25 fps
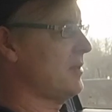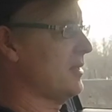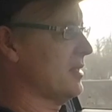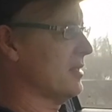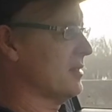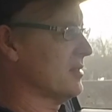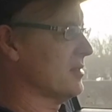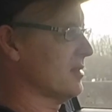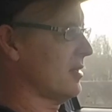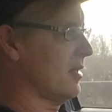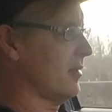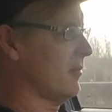
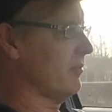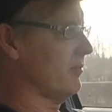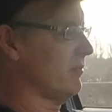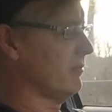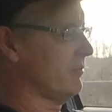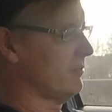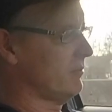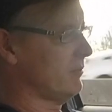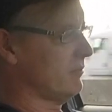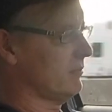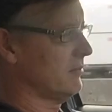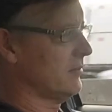because I'm
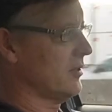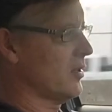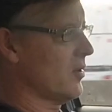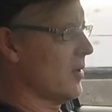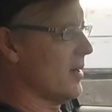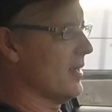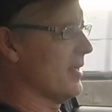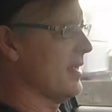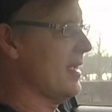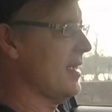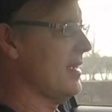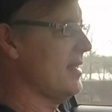
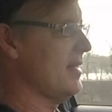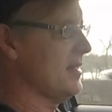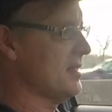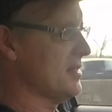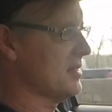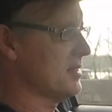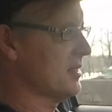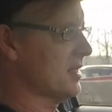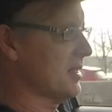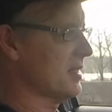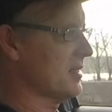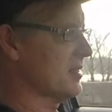going
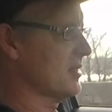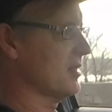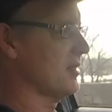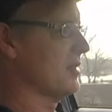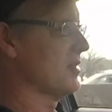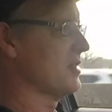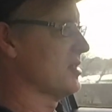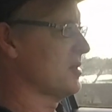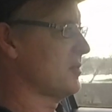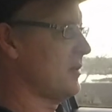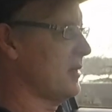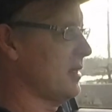86
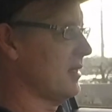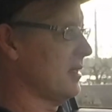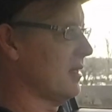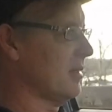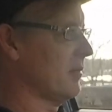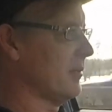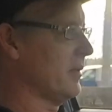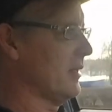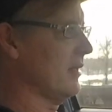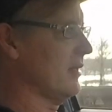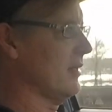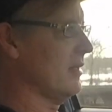and the speed
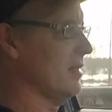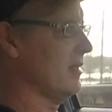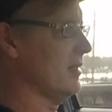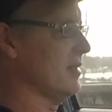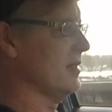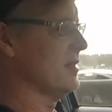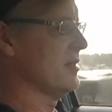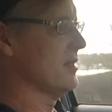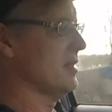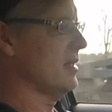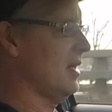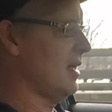limit
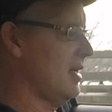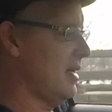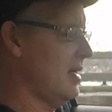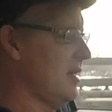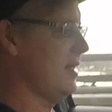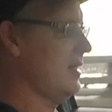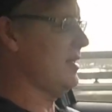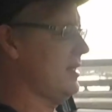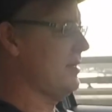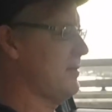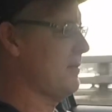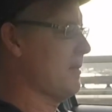is
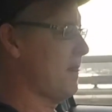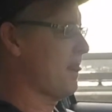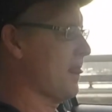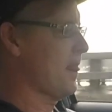80.